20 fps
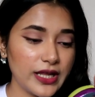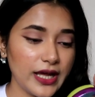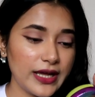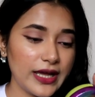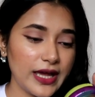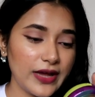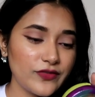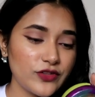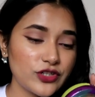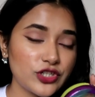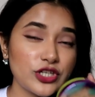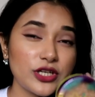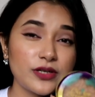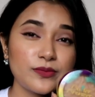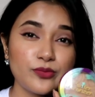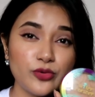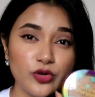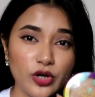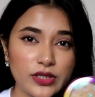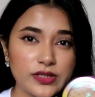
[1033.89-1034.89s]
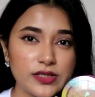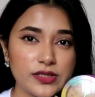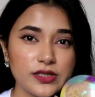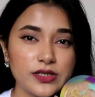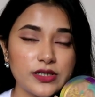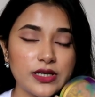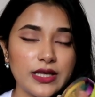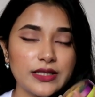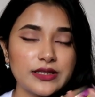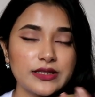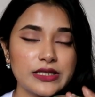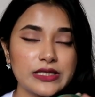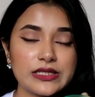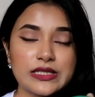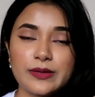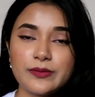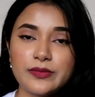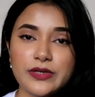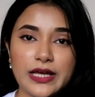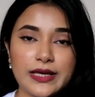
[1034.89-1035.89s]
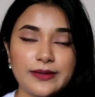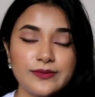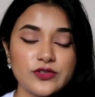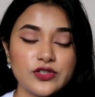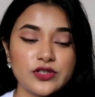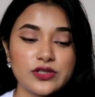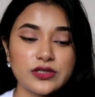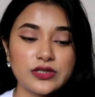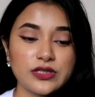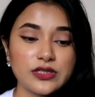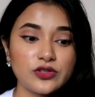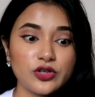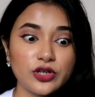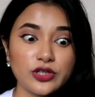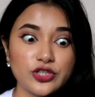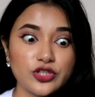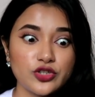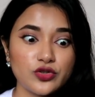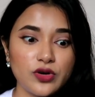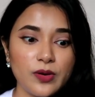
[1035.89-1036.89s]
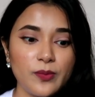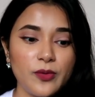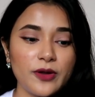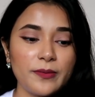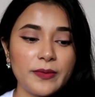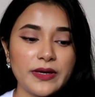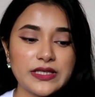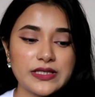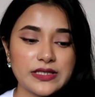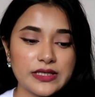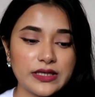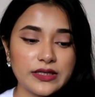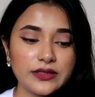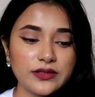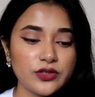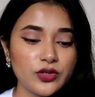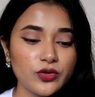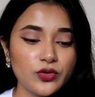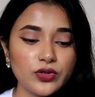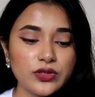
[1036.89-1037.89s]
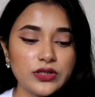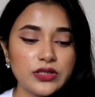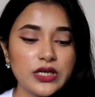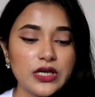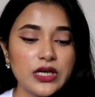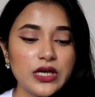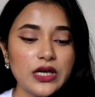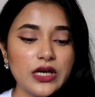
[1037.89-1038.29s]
I have the shade Bronzer, and this sometimes just does not show up on my skin tone.